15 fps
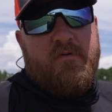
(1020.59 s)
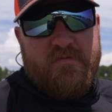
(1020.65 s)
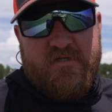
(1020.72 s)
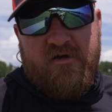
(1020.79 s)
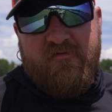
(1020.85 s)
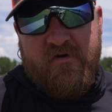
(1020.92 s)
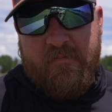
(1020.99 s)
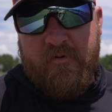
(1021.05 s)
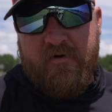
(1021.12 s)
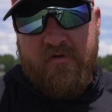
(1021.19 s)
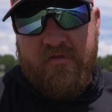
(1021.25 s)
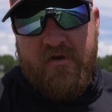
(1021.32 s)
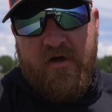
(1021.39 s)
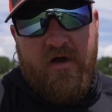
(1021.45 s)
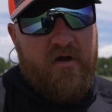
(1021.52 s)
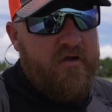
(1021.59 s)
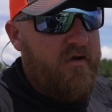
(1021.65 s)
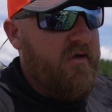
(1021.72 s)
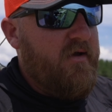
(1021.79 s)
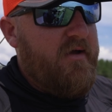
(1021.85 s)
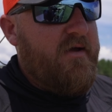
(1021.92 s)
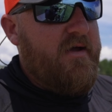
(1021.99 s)
himself up onto the dock.
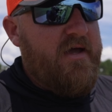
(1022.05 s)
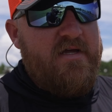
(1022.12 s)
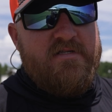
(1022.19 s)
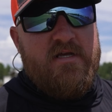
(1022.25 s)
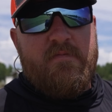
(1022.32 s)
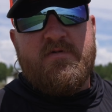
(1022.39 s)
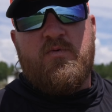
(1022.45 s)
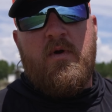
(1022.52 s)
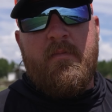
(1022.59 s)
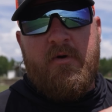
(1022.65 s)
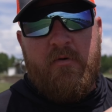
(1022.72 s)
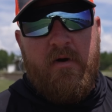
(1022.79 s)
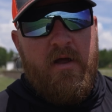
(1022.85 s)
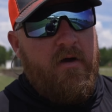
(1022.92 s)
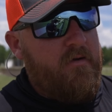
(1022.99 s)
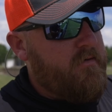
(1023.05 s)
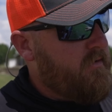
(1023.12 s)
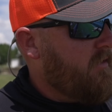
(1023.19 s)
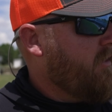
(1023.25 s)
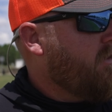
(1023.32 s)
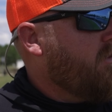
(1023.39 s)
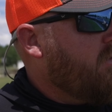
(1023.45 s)
Yeah. Ends up swimming around,
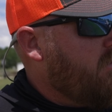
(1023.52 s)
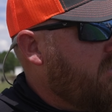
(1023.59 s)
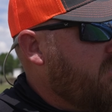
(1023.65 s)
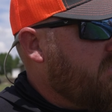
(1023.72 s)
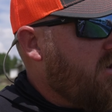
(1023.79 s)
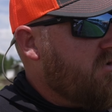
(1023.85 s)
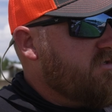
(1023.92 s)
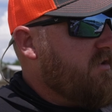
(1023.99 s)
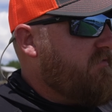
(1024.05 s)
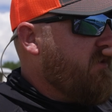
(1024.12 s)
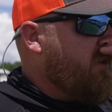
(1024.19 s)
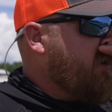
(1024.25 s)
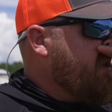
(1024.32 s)
goes over there,